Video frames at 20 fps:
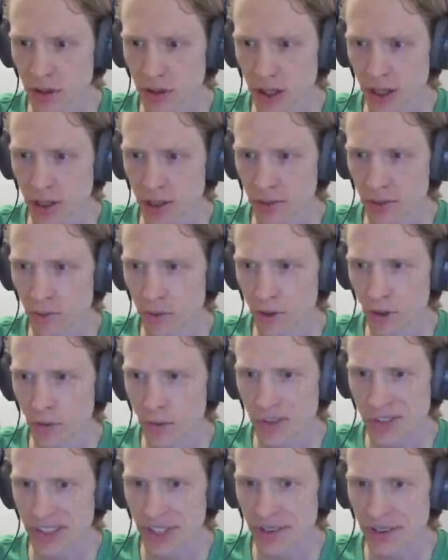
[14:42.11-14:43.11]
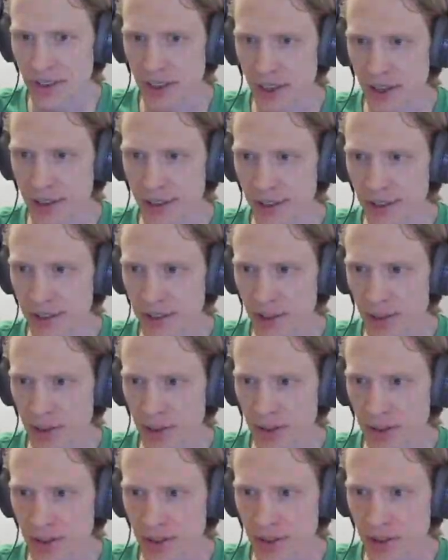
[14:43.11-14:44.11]
and we're almost at the end. So
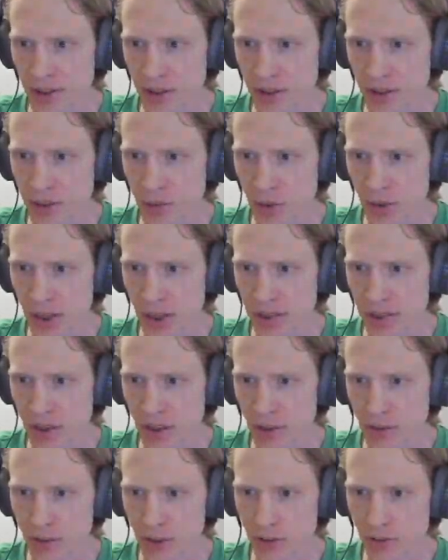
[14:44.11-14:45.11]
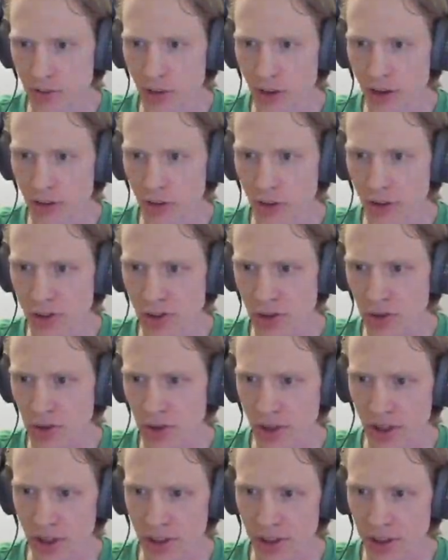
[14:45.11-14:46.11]
this is, what did I say, the 5th level. So
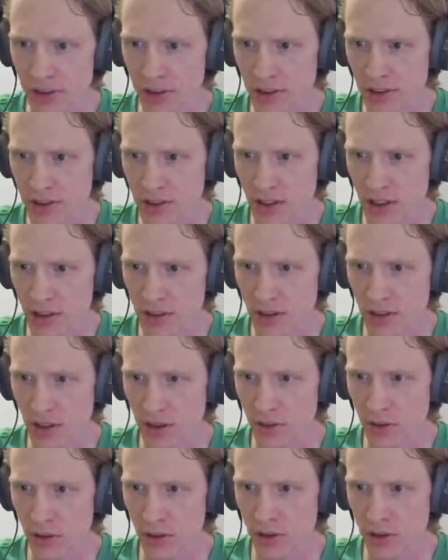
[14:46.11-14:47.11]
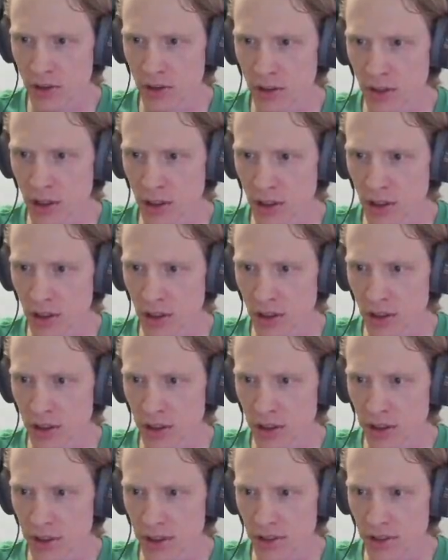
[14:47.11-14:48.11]
I think the 6th level
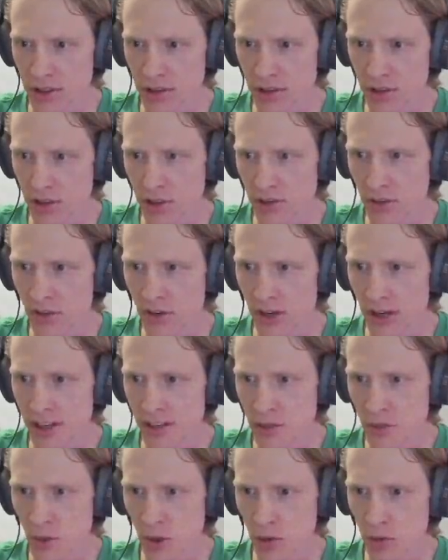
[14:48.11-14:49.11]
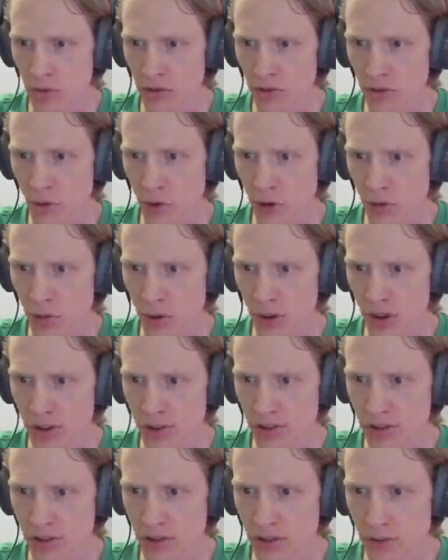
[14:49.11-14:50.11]
is the last one before the
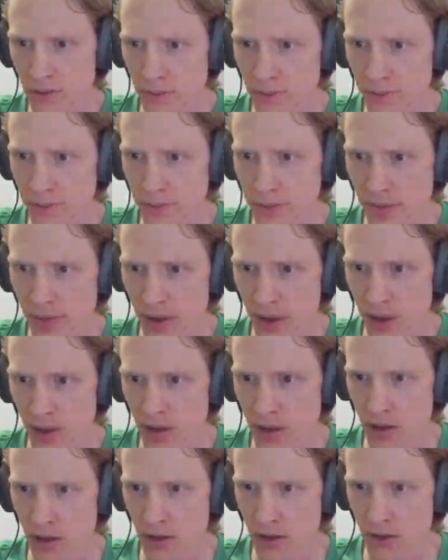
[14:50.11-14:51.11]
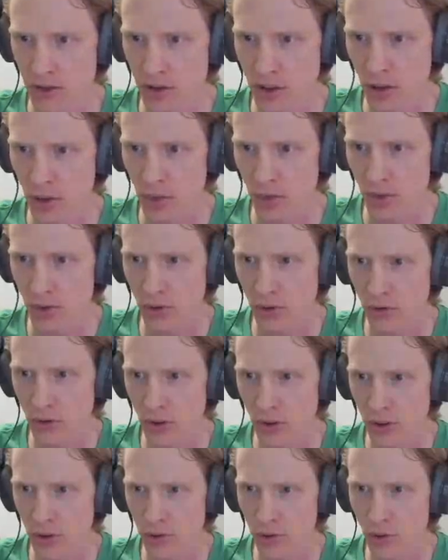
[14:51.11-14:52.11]
boss. So we'll
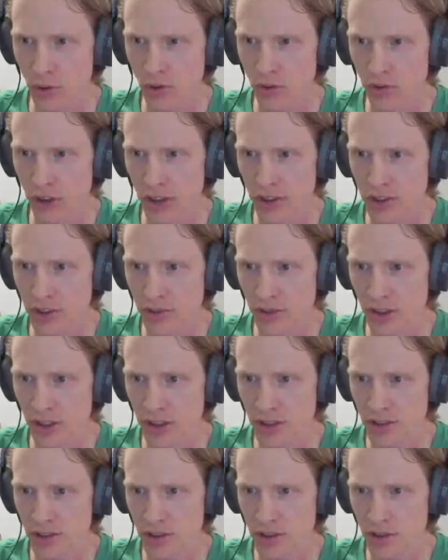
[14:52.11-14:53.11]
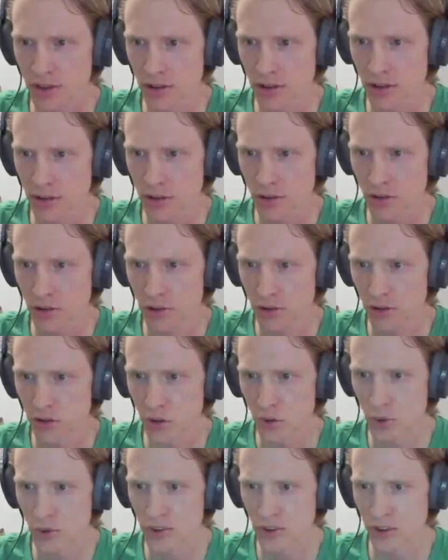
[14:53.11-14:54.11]
run through the rest of this,
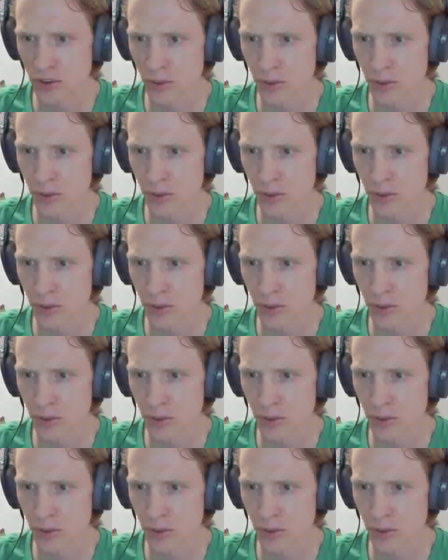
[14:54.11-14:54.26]
use the